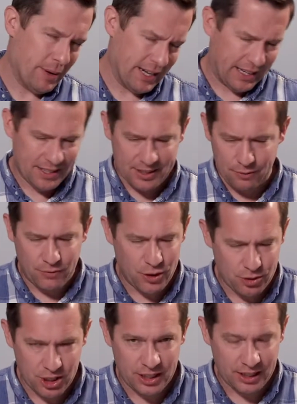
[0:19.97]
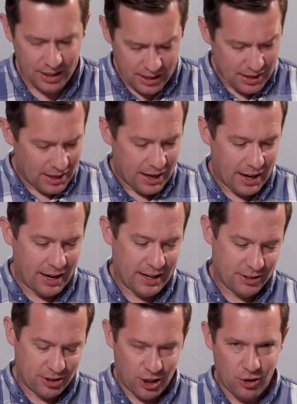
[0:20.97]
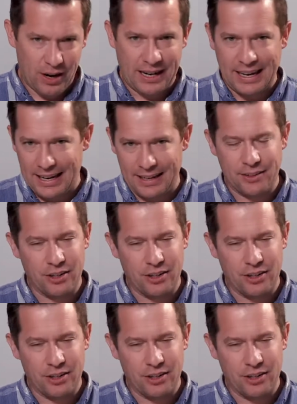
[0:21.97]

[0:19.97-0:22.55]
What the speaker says: and it gets confusing, and so I get it.